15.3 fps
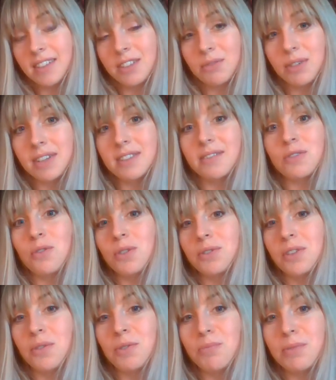Otherwise, of
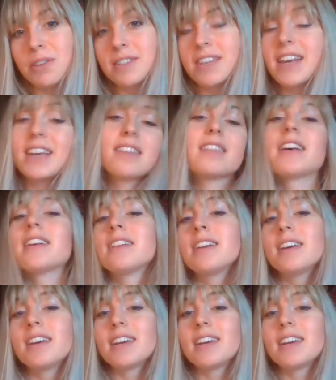course, I wouldn't be saying that.